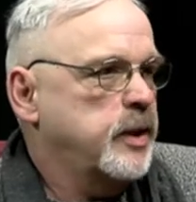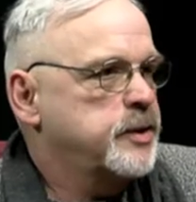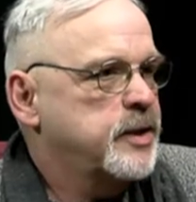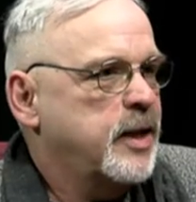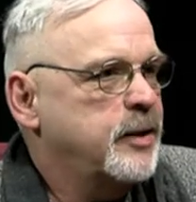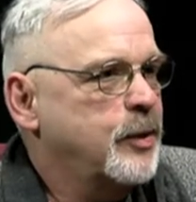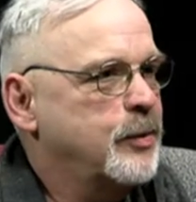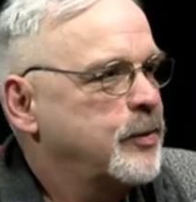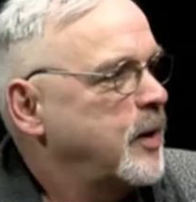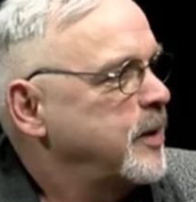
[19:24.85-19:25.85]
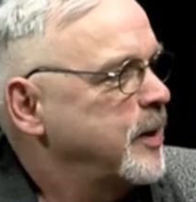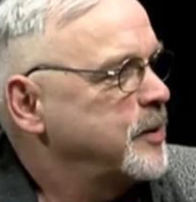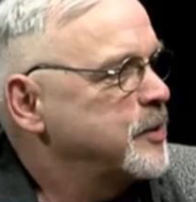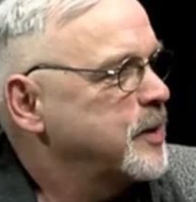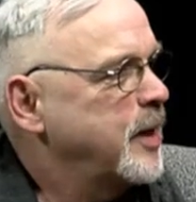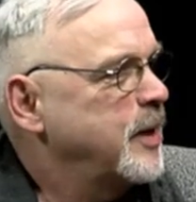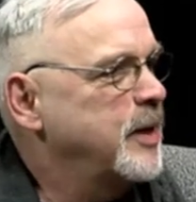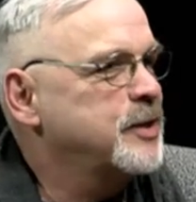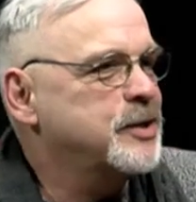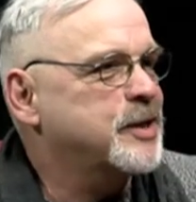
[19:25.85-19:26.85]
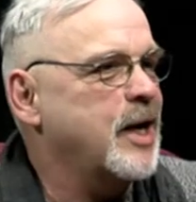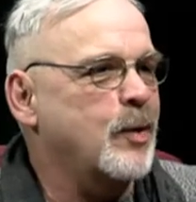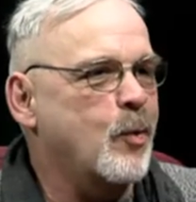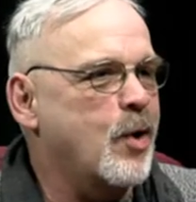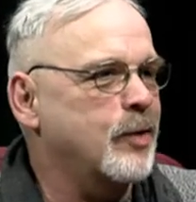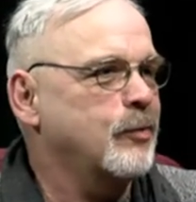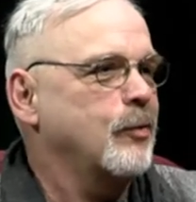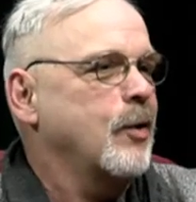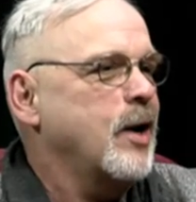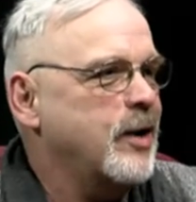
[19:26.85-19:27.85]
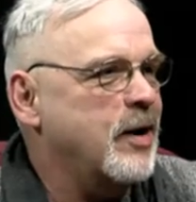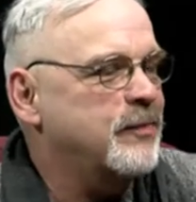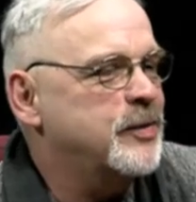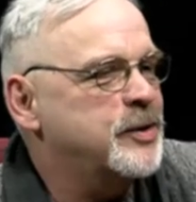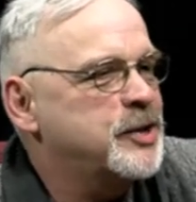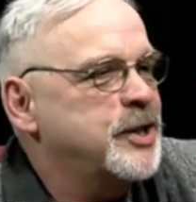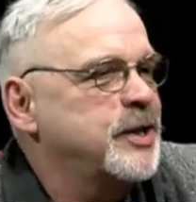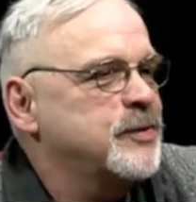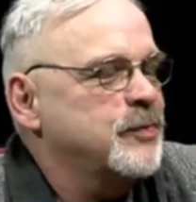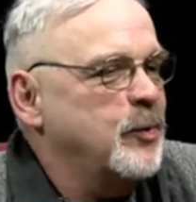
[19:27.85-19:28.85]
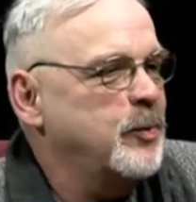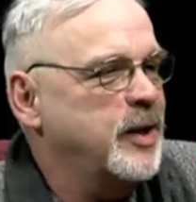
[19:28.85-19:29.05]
I just had another thought, and it just kind of walked right off of the cheese for me.